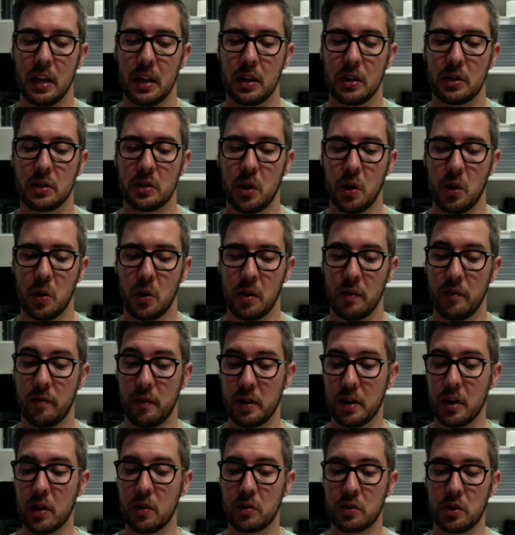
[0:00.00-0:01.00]
So if
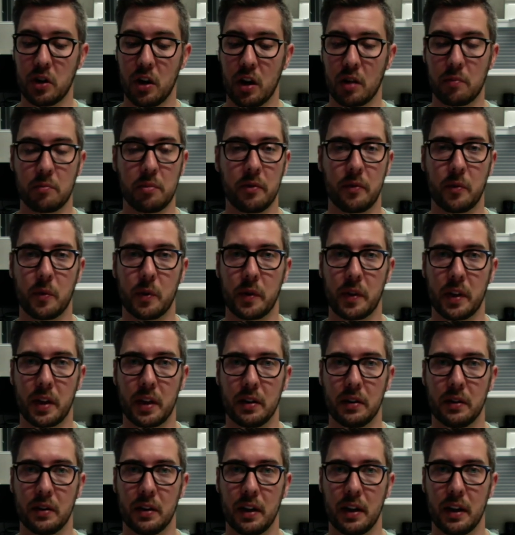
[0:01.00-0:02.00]
we don't talk before
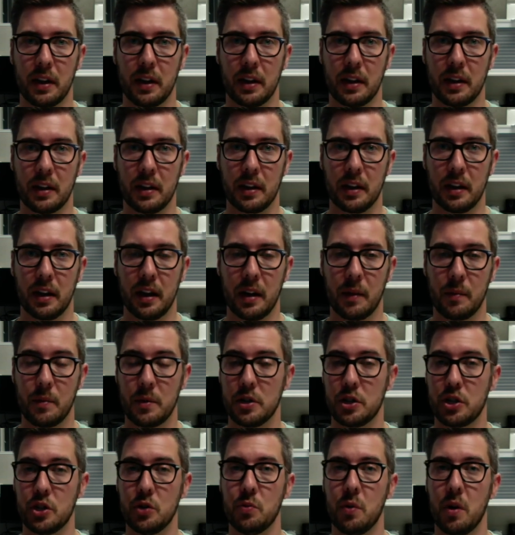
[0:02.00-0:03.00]
then, I
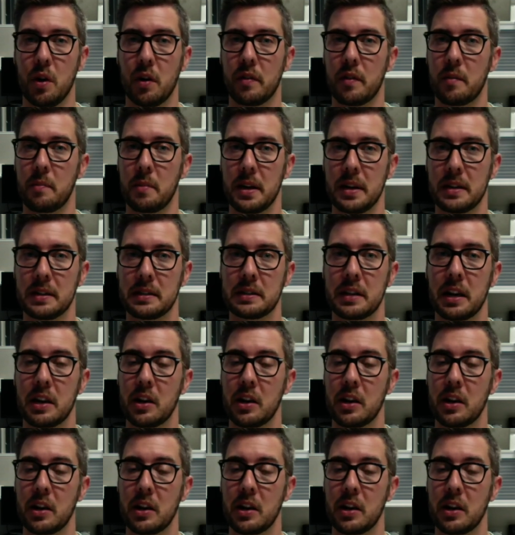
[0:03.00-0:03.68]
wish you all the best.